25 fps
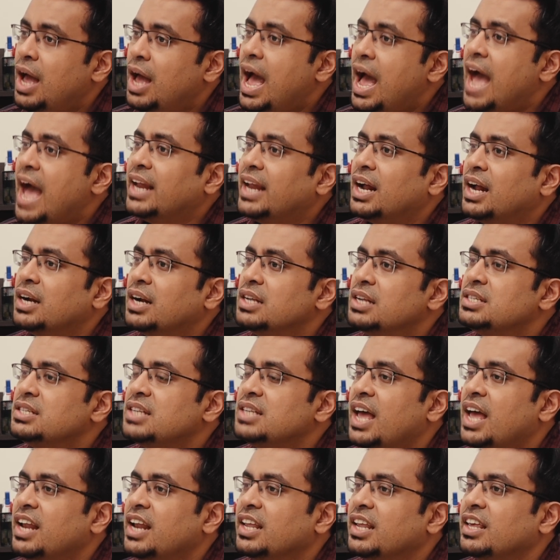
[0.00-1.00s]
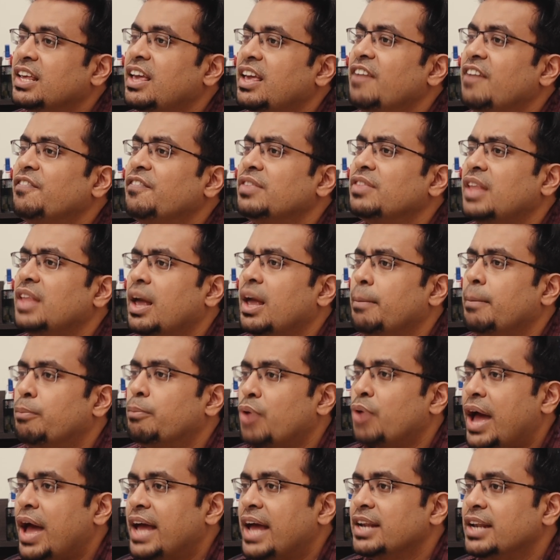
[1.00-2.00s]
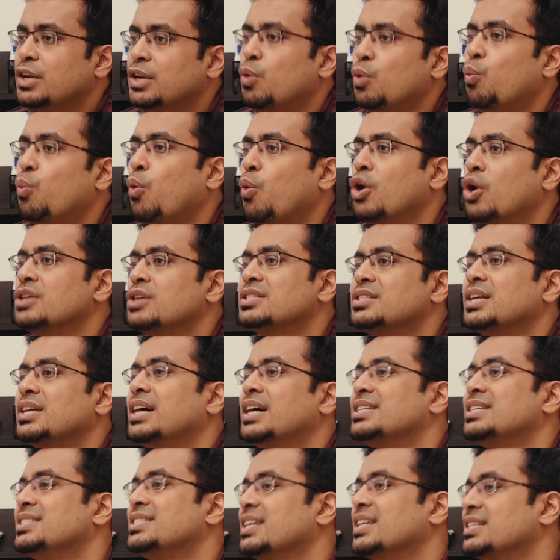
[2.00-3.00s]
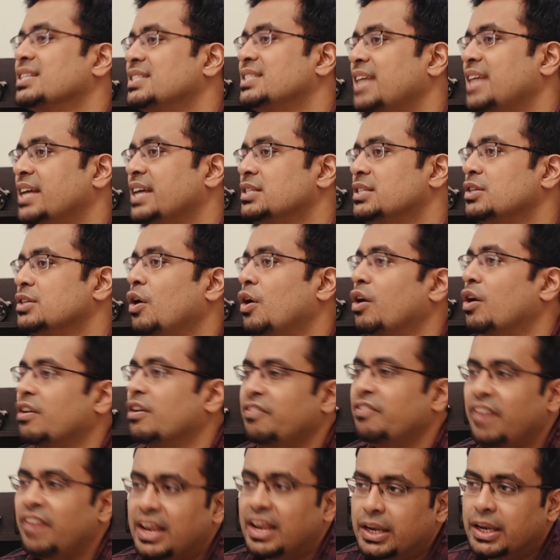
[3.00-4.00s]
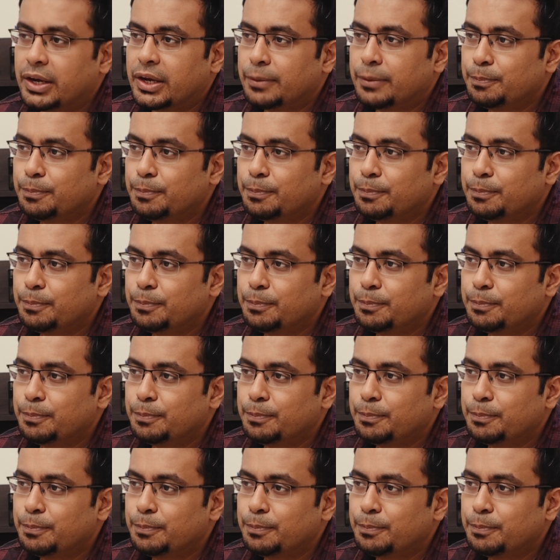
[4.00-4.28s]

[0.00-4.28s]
and understanding if their brand was a success or a failure.